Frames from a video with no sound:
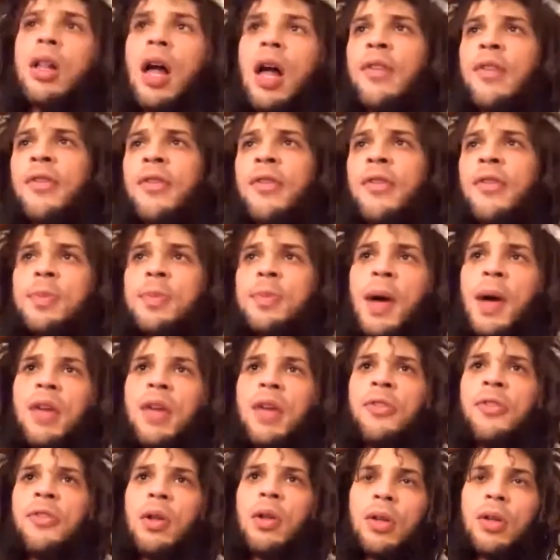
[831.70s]
fault.
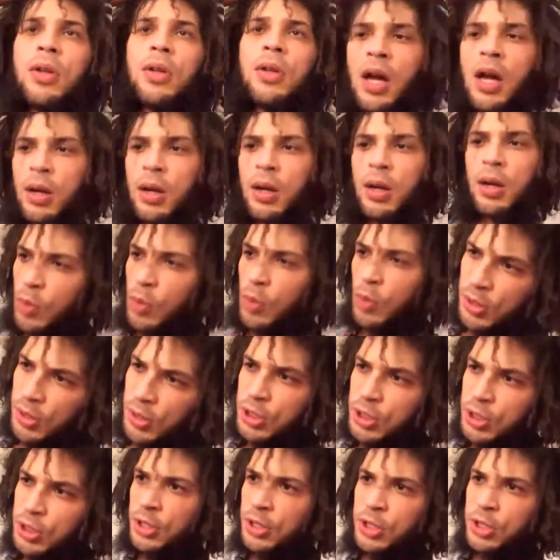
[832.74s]
When he was charging me into
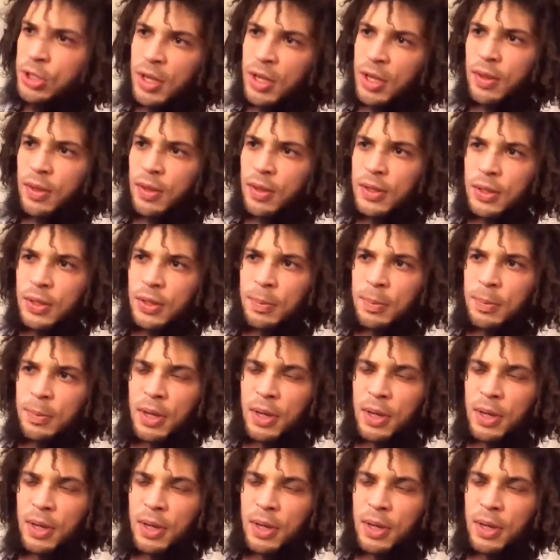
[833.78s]
the turnbuckle,